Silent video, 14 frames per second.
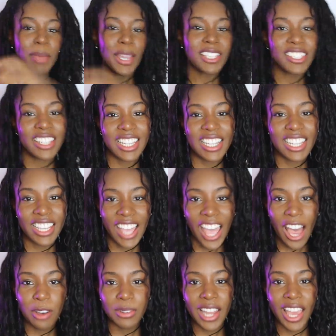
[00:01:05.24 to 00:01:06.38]
basically a
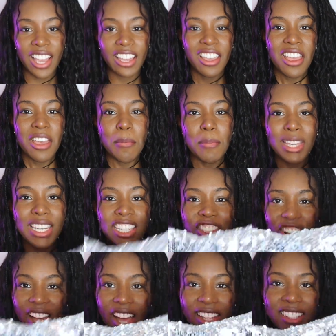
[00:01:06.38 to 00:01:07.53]
cowl neck mini
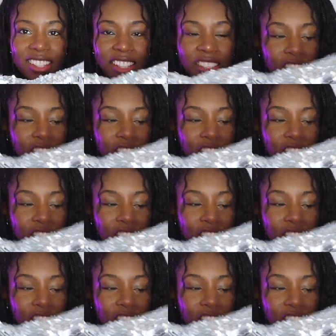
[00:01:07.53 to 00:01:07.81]
dress that